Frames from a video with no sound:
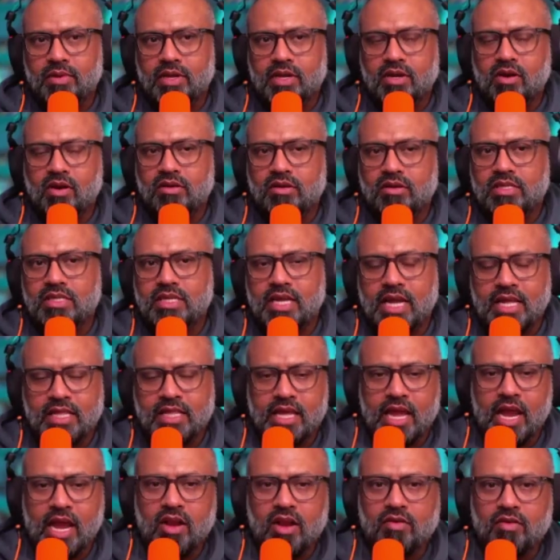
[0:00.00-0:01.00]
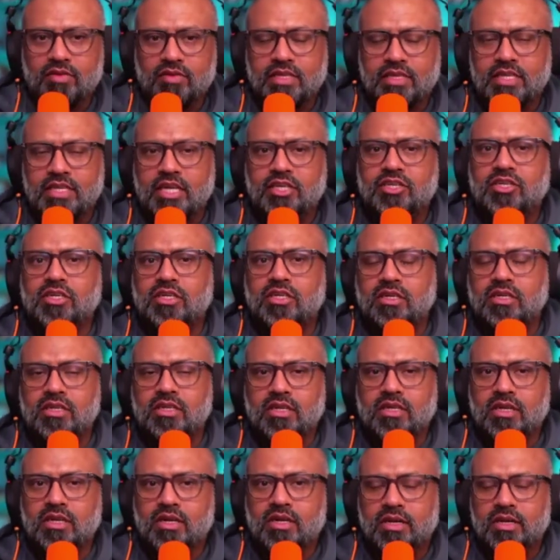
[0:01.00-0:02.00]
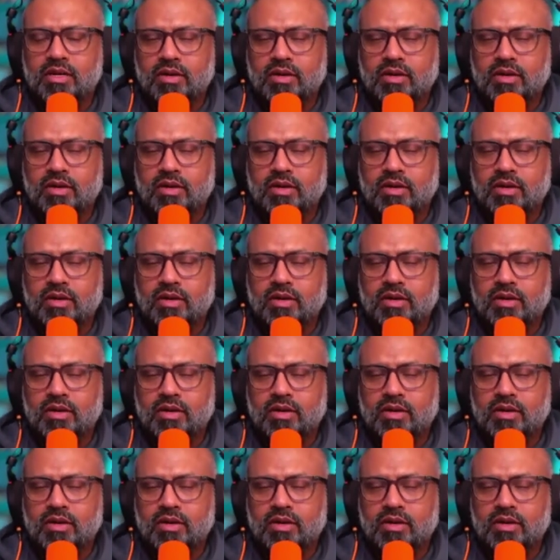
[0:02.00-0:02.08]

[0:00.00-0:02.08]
Because at the end of the session,